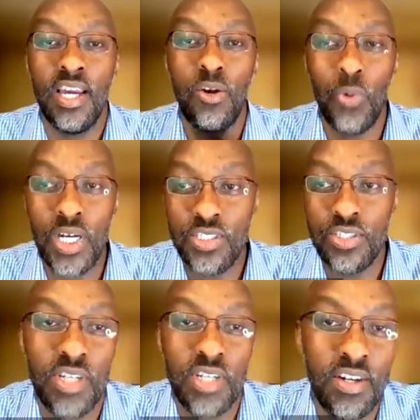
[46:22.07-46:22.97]
And once
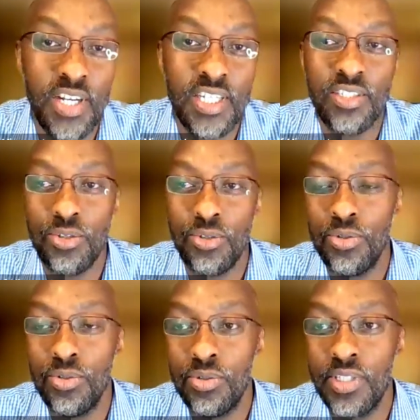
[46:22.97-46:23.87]
you've agreed
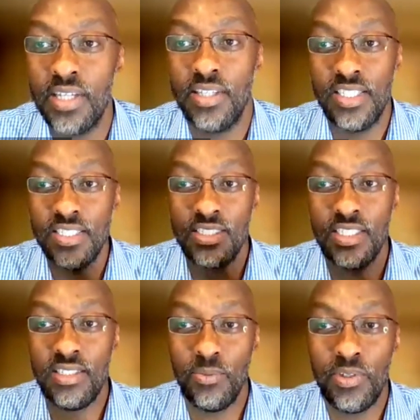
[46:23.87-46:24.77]
to that, this is
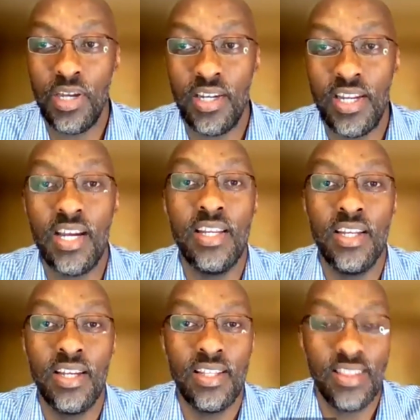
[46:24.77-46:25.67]
it. We are done.
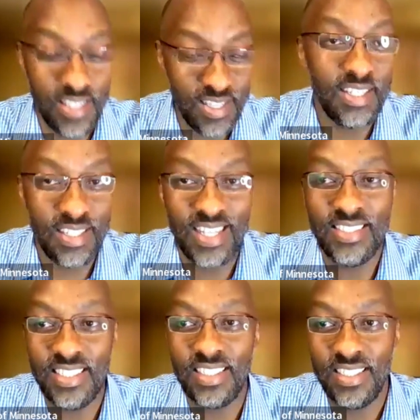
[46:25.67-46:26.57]
Then the,
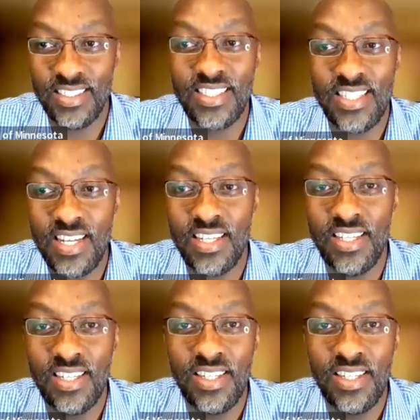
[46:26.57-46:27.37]
that's it. It's done.